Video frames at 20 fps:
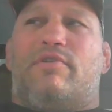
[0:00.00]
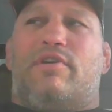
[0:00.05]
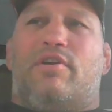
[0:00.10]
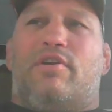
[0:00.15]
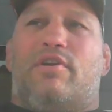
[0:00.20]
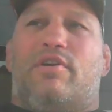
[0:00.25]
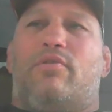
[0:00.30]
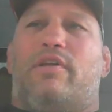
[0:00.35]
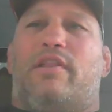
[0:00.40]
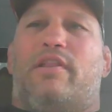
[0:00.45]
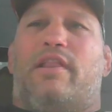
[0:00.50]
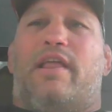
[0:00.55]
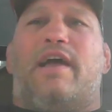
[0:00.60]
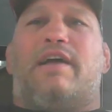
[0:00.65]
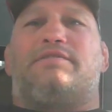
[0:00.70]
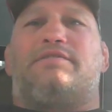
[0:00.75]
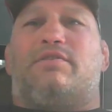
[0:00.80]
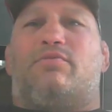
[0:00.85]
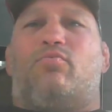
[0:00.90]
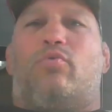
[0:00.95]
only
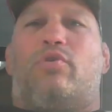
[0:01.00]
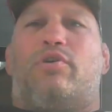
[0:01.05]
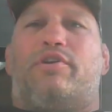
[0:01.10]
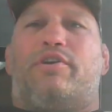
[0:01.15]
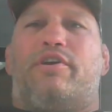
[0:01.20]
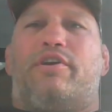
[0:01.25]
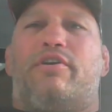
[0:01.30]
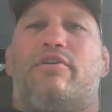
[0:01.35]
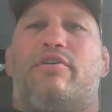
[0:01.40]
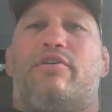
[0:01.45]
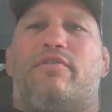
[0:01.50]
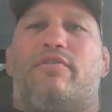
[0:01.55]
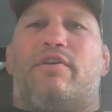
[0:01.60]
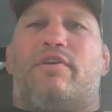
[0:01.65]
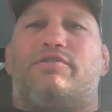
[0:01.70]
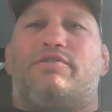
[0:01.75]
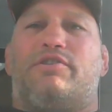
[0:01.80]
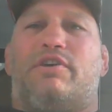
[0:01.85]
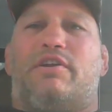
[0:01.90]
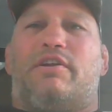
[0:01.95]
lasted 1 year, and
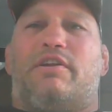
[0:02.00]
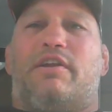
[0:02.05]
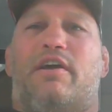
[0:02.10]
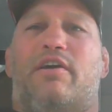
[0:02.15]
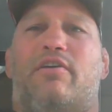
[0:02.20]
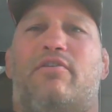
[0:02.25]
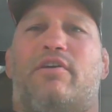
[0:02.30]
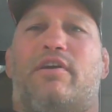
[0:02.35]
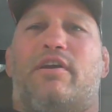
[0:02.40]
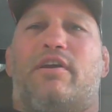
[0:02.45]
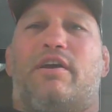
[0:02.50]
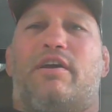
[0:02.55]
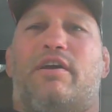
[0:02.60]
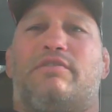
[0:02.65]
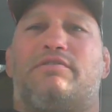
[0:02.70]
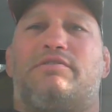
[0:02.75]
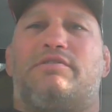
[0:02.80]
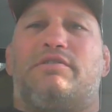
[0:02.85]
they shut it down again.